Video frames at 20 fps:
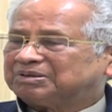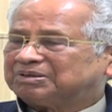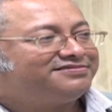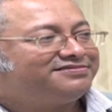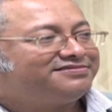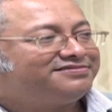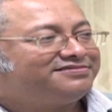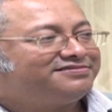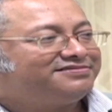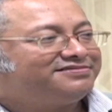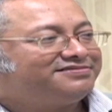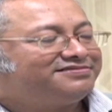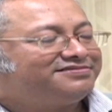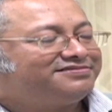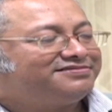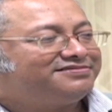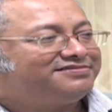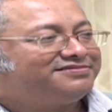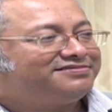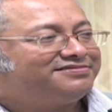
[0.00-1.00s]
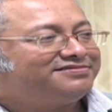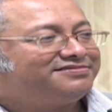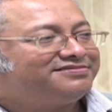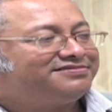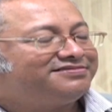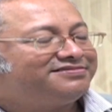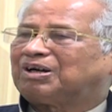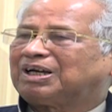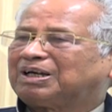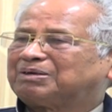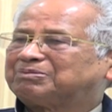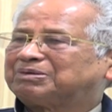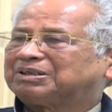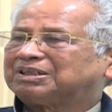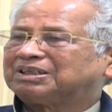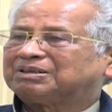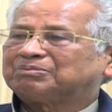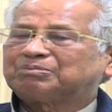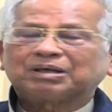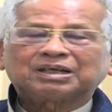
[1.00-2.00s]
even today there is no
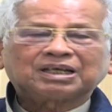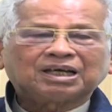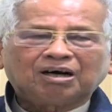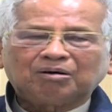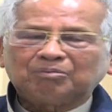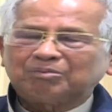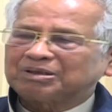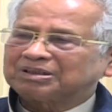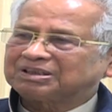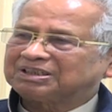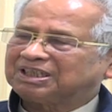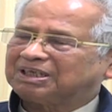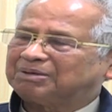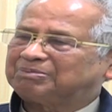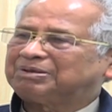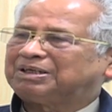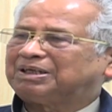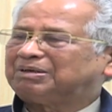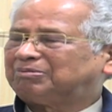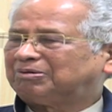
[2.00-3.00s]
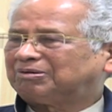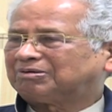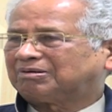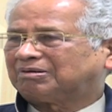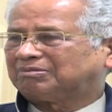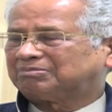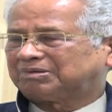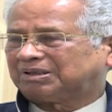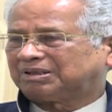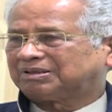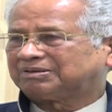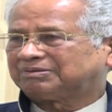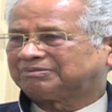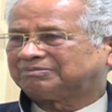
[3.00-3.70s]
IMDT, but how much they have been able to comply?